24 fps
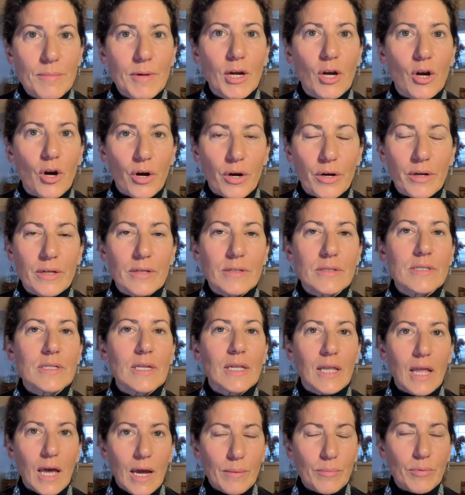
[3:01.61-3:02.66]
and gardens
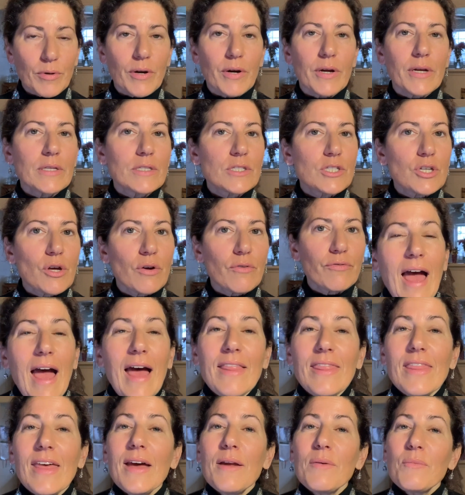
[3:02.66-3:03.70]
and library and so forth.
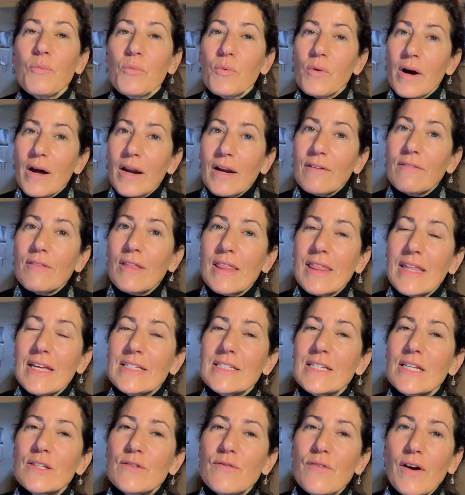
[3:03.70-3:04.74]
And then one of the
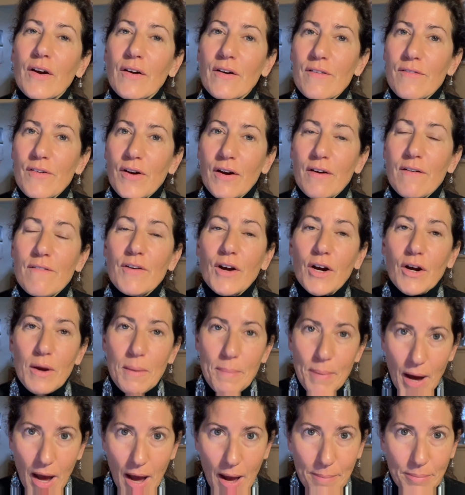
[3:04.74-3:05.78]
things that's very, very, very
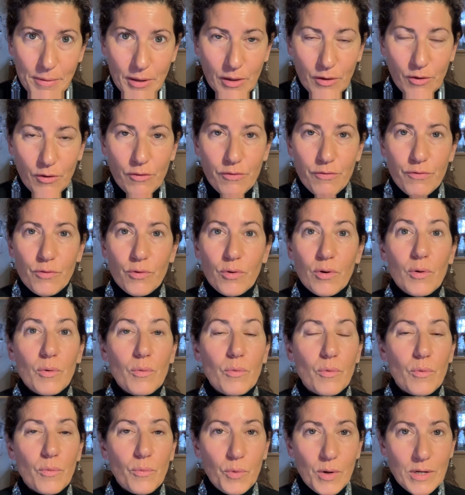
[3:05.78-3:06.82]
popular for
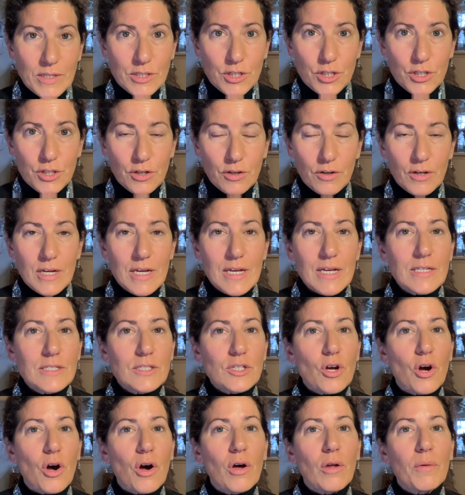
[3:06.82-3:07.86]
Winterthur is
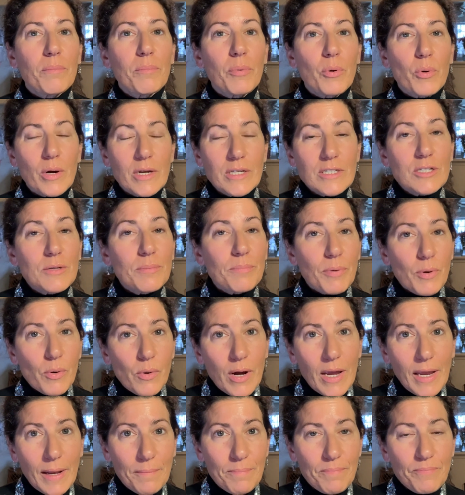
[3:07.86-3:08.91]
called point to
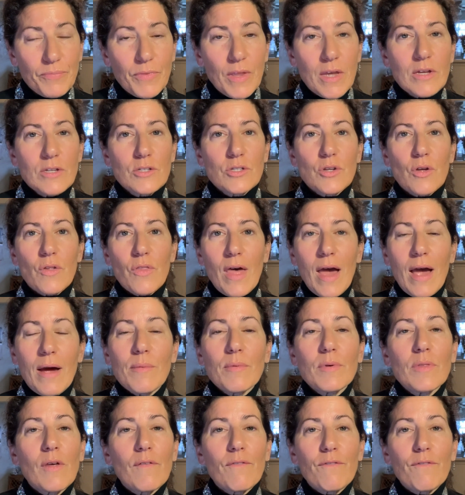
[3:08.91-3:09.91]
point. So that the